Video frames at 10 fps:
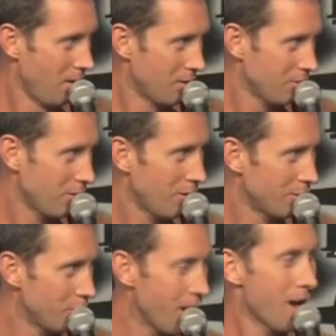Sir,
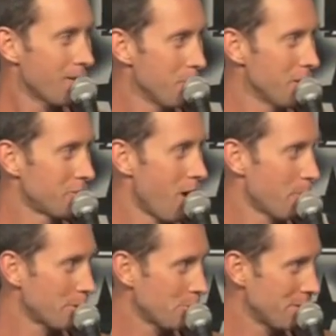do not give me a
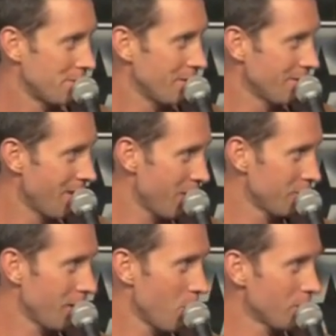chomper twisty. I don't
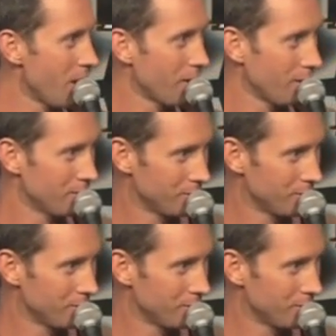think I would like it.